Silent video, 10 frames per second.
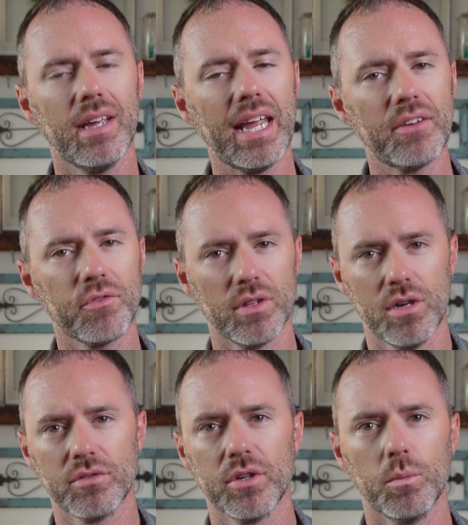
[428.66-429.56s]
and for
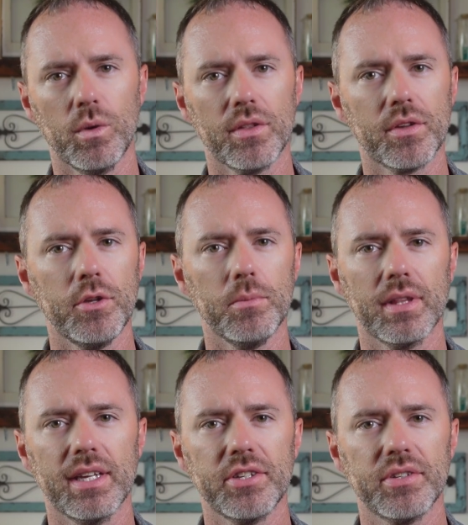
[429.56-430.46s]
long-term wealth
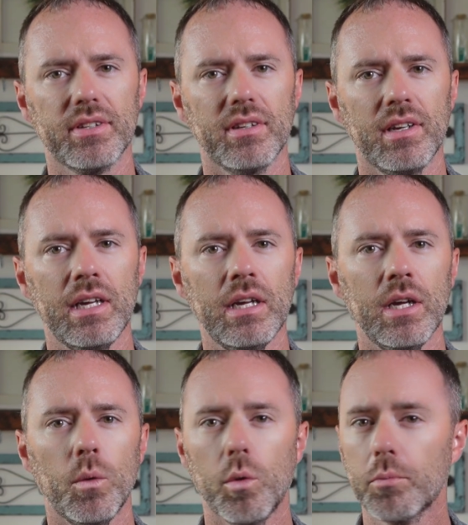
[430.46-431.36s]
accumulation.
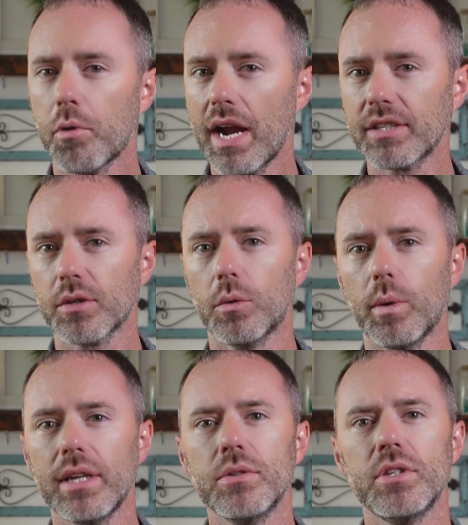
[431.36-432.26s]
One practical
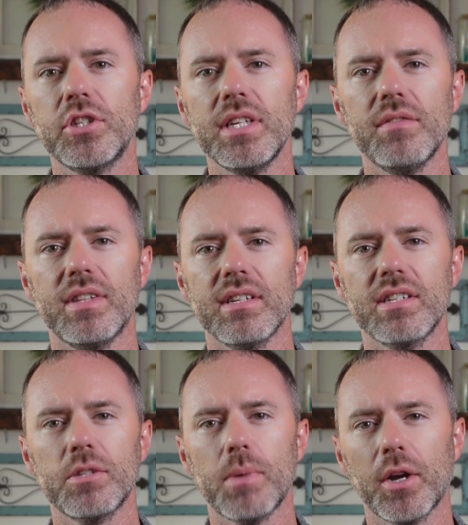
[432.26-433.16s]
way to achieve this is by